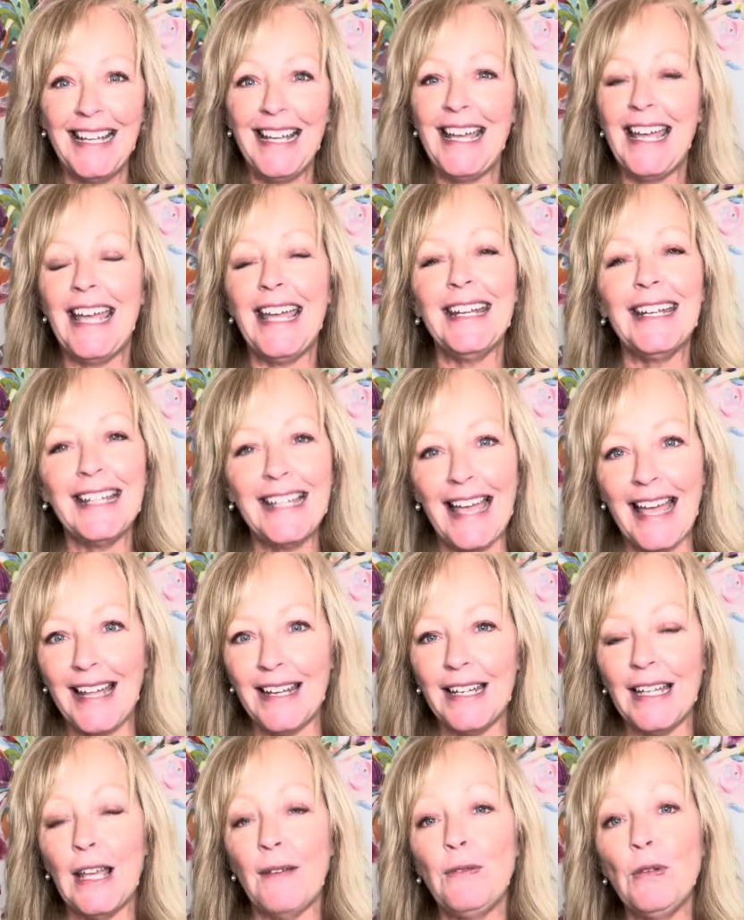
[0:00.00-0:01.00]
And again,
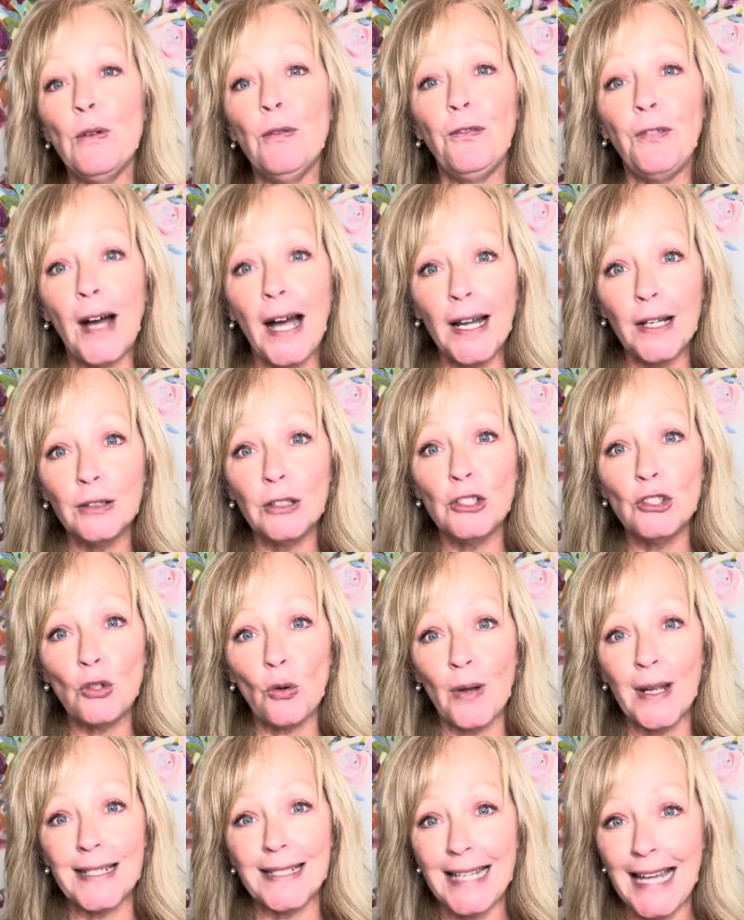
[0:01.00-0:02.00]
if you filed a
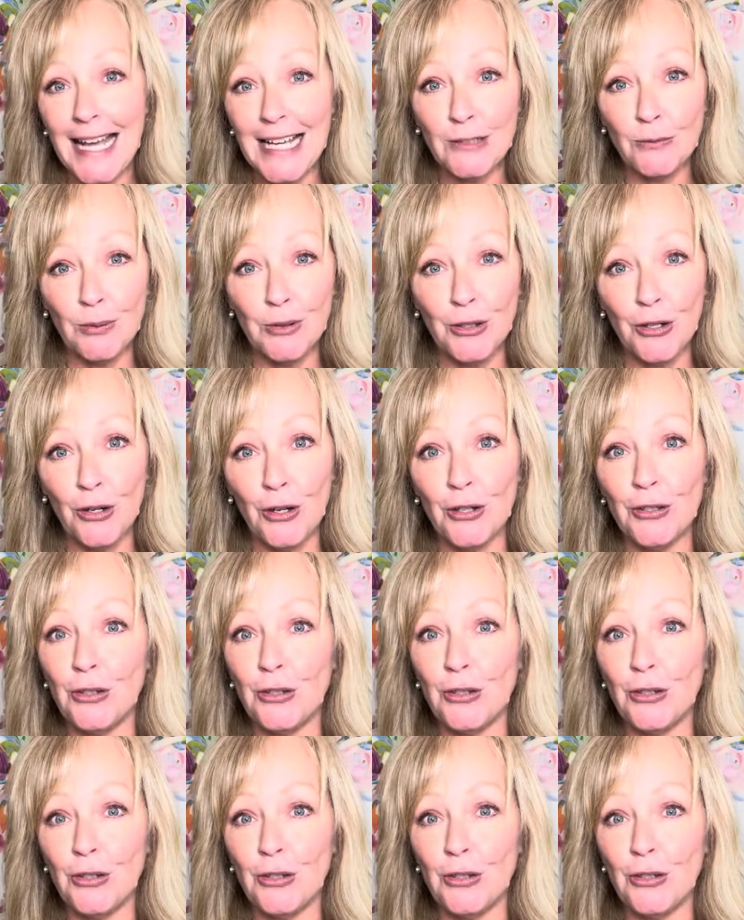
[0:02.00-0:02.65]
joint tax return,